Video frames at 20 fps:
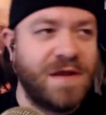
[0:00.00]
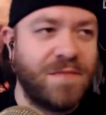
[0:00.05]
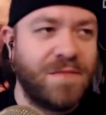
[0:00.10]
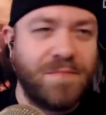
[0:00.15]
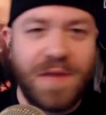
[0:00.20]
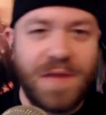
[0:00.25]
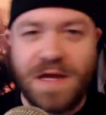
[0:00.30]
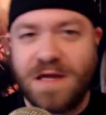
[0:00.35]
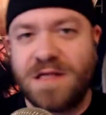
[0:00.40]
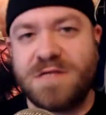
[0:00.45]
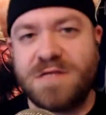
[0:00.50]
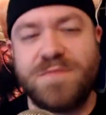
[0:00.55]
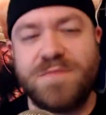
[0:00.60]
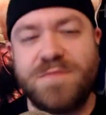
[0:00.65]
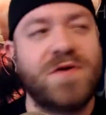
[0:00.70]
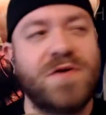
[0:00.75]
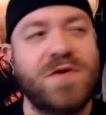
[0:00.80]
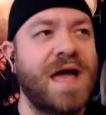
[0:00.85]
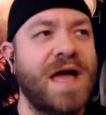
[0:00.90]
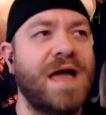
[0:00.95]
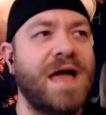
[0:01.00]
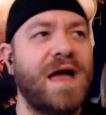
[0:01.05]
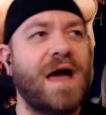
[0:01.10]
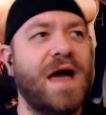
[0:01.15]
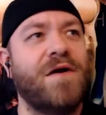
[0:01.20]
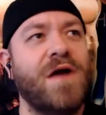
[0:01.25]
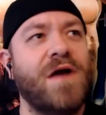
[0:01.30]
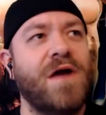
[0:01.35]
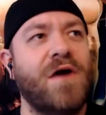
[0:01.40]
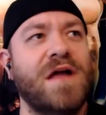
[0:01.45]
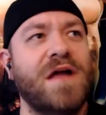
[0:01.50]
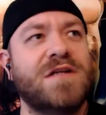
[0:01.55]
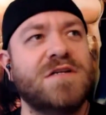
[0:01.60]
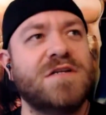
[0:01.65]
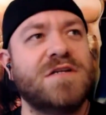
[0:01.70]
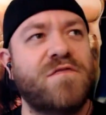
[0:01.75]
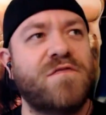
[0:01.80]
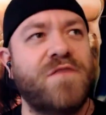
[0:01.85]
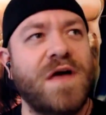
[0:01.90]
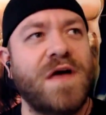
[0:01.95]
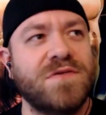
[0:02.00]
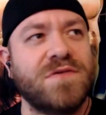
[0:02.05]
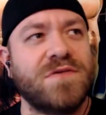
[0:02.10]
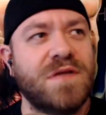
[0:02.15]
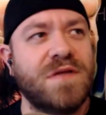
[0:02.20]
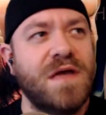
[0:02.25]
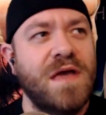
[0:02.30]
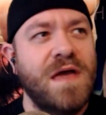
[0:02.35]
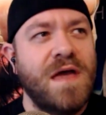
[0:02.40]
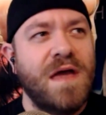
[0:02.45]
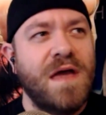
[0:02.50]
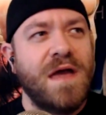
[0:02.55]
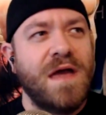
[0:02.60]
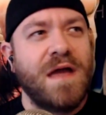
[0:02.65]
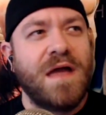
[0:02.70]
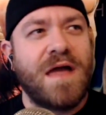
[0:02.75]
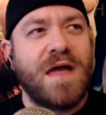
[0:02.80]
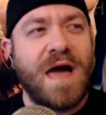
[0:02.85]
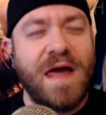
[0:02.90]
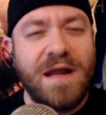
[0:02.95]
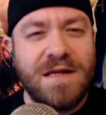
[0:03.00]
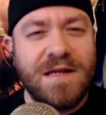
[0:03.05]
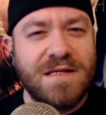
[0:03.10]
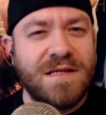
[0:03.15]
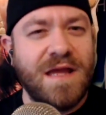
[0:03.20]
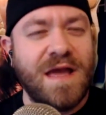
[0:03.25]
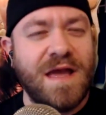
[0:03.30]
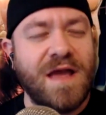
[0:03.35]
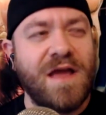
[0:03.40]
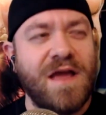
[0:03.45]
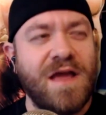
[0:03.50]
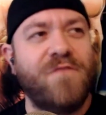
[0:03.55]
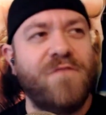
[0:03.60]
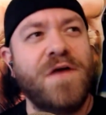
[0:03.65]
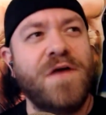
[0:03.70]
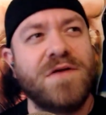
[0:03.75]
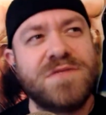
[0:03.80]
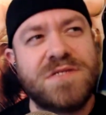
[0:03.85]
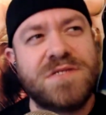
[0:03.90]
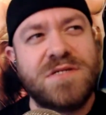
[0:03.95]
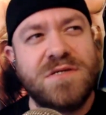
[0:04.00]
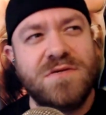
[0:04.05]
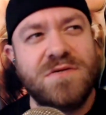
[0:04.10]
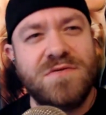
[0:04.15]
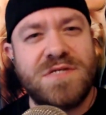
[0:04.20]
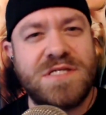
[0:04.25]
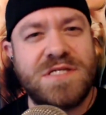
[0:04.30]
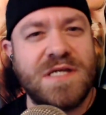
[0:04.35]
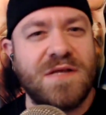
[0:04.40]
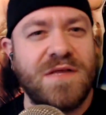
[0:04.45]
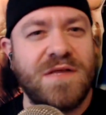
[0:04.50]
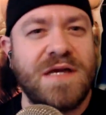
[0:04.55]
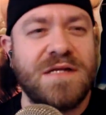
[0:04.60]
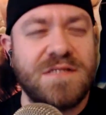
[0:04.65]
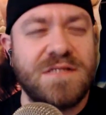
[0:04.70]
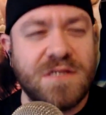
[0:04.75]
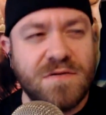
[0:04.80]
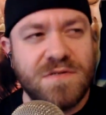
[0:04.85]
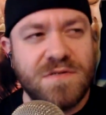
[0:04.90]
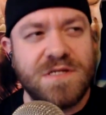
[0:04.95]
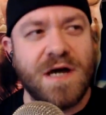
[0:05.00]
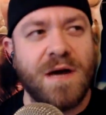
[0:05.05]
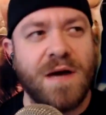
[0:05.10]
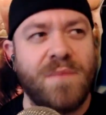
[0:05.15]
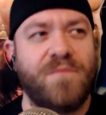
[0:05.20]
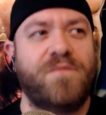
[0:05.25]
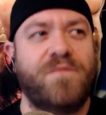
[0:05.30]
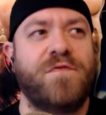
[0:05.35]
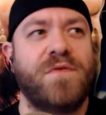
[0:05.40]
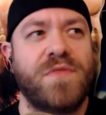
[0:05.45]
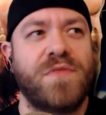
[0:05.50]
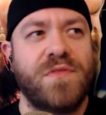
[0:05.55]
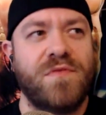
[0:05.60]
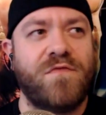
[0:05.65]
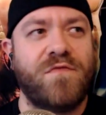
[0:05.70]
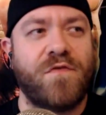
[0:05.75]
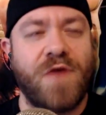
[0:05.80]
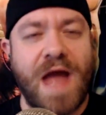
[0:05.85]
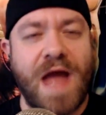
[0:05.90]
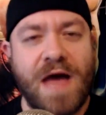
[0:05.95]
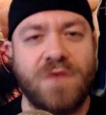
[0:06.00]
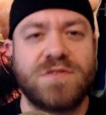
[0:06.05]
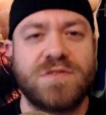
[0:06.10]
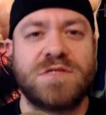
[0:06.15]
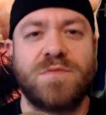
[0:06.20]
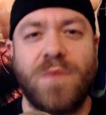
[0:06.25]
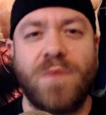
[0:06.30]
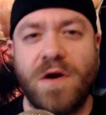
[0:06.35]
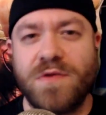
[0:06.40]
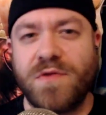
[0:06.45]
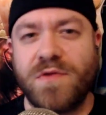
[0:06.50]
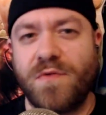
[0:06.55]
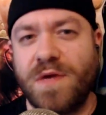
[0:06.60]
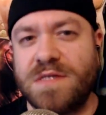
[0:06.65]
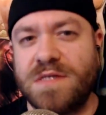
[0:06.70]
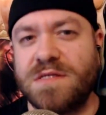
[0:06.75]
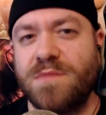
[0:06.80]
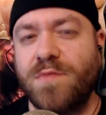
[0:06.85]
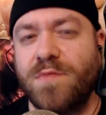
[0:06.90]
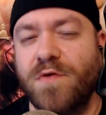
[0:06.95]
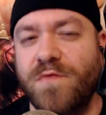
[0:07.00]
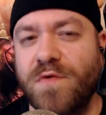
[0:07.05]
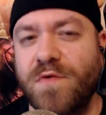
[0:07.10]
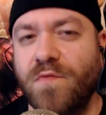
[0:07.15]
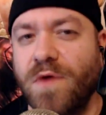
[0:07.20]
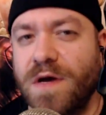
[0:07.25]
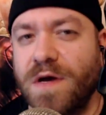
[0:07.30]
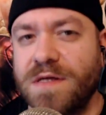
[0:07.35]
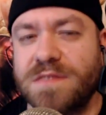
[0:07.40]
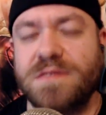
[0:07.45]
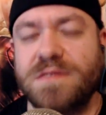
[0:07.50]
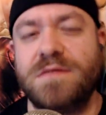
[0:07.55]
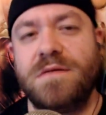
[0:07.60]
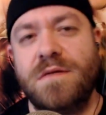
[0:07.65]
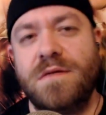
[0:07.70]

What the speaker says: a big explosion. I don't know. It just felt it felt too silly and too dumb for how smart the rest of the movie was.